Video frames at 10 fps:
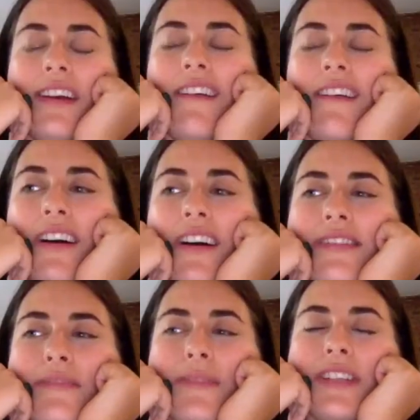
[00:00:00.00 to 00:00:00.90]
Also,
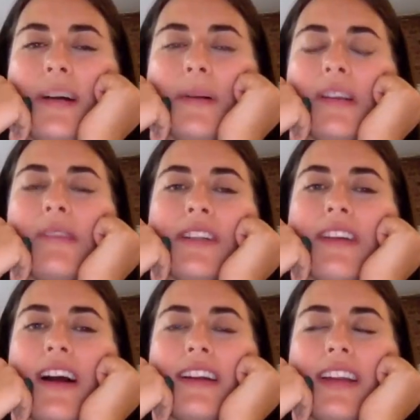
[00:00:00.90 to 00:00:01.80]
Michelle, when you were
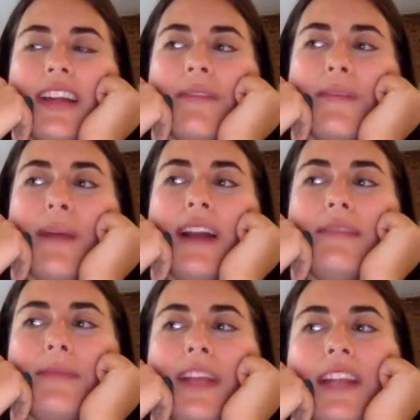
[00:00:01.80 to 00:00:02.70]
talking, it reminded
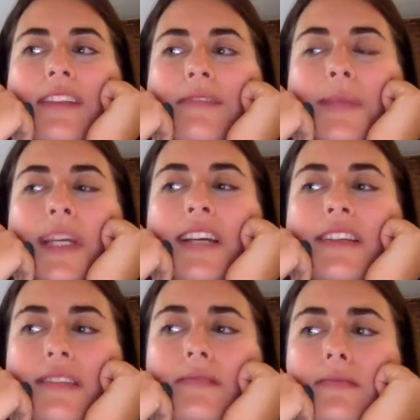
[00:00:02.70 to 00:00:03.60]
me, because
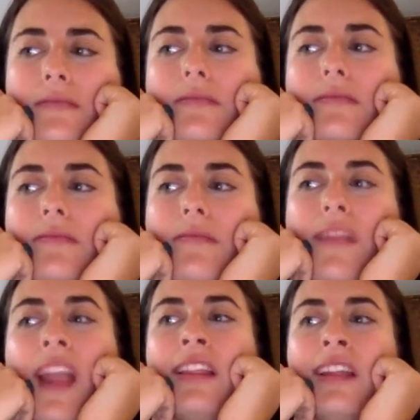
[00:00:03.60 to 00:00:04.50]
I
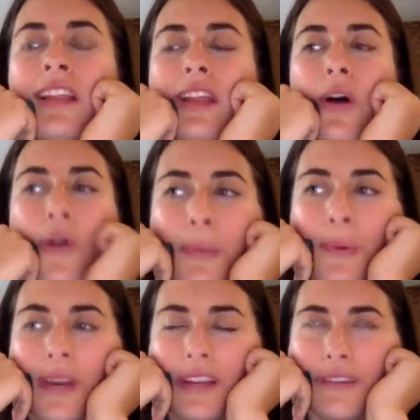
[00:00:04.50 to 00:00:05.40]
think the whole point
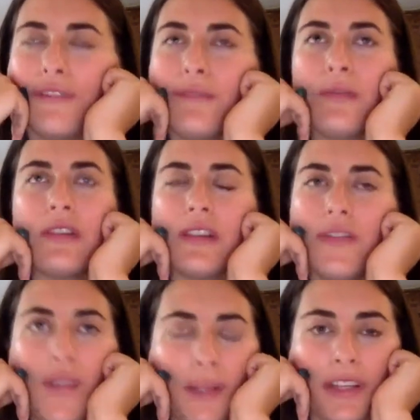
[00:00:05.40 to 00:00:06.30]
of personal
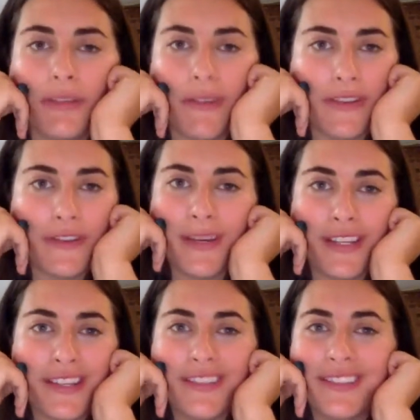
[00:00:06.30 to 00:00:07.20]
development,
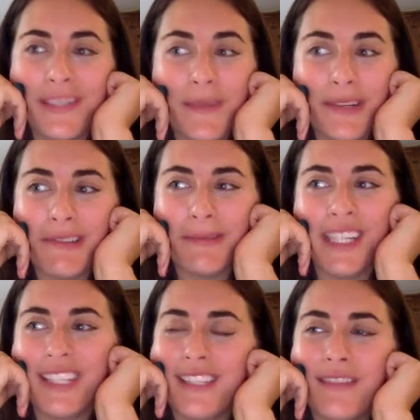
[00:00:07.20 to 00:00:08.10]
transformational and spiritual work
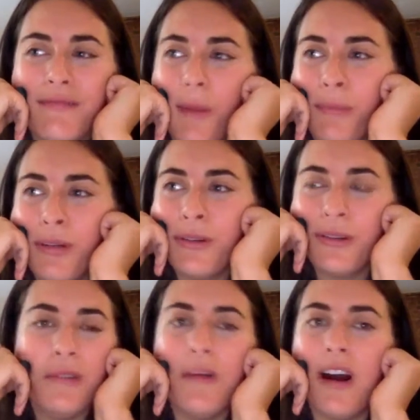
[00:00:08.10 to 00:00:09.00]
is to remember who
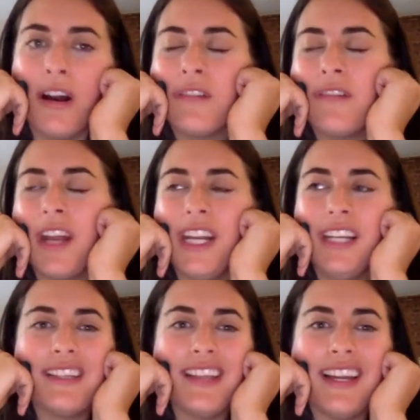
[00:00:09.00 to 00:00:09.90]
you are, right? It's
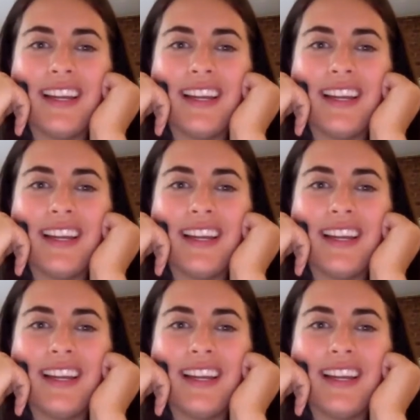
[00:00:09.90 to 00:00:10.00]
like,